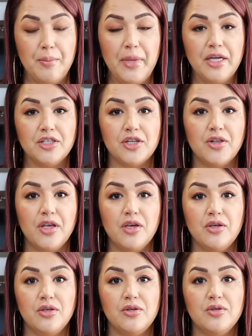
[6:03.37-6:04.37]
make sure that
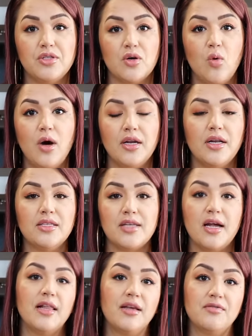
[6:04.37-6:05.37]
you use the quantities
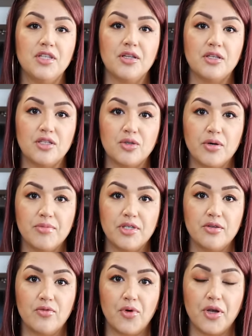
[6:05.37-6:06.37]
that I left in the
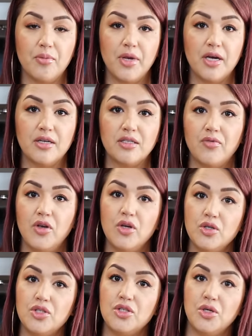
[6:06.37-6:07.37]
description for you, because if you
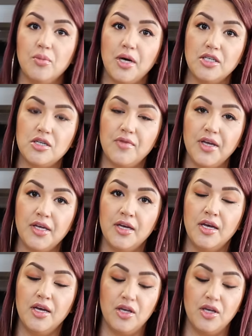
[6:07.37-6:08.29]
use too much of it,